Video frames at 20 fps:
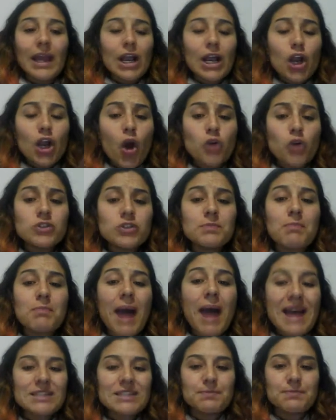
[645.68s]
Codes
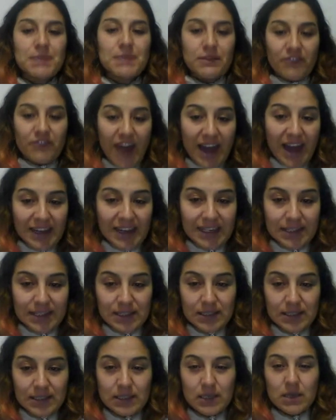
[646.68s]
must be valid,
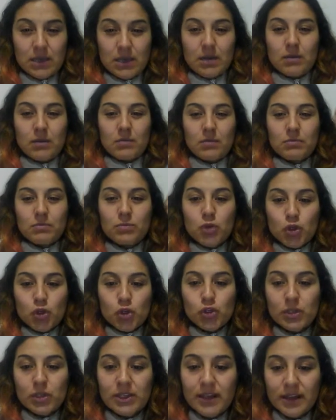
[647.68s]

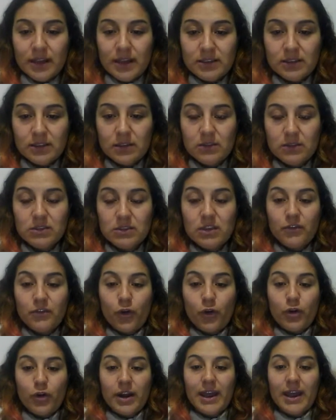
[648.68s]
mutually exclusive,
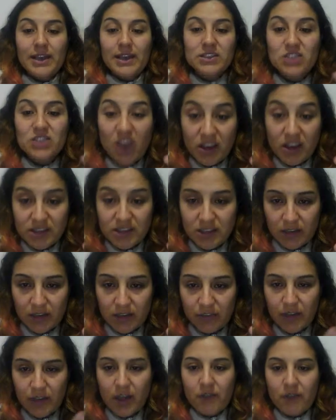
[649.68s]
or exhaustive.
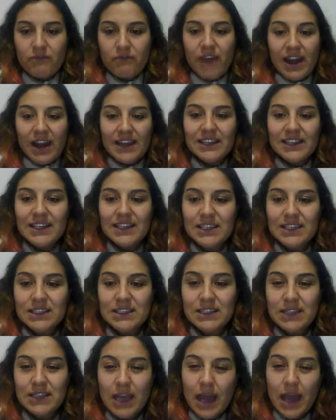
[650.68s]
Valid
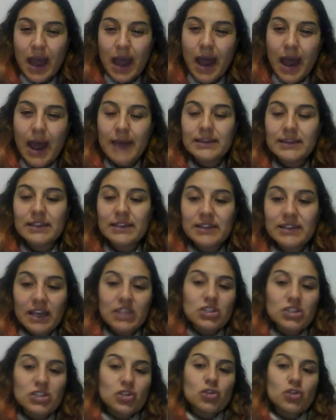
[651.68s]
is that
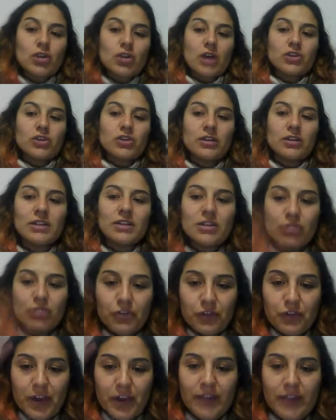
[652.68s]
they should accurately
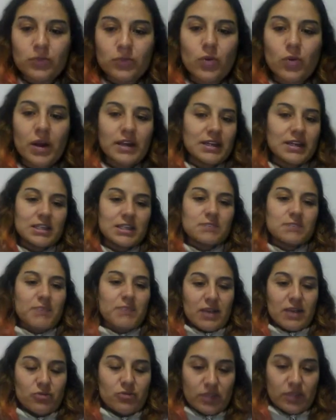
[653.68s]
reflect what it is
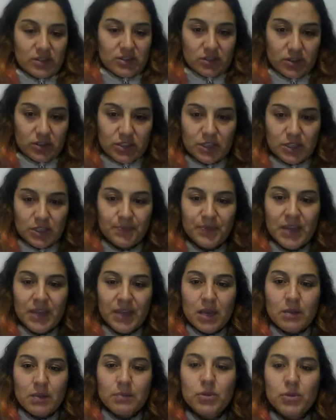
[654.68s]
being researched.
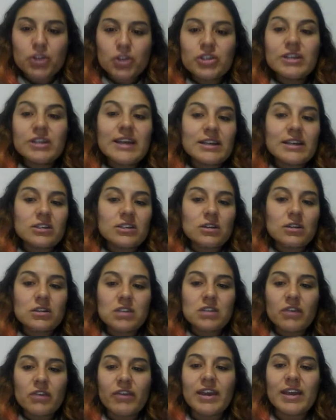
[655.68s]
Mutually
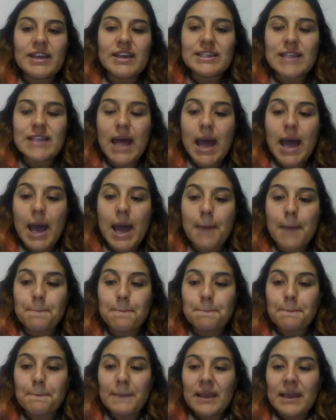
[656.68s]
exclusive is
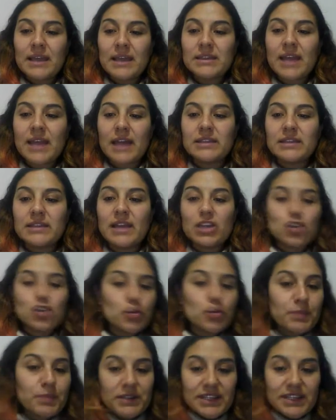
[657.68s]
that they
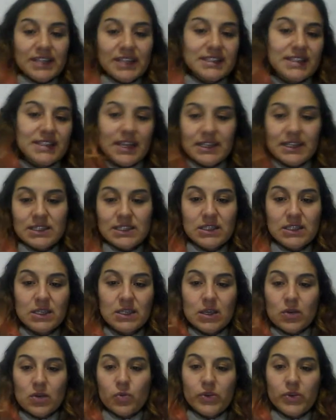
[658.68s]
should be distinct
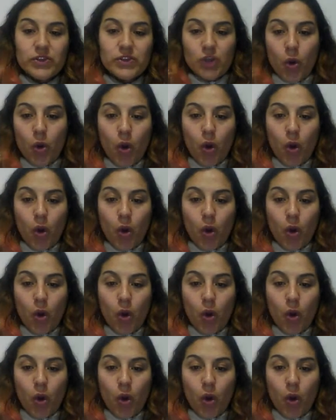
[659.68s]
with no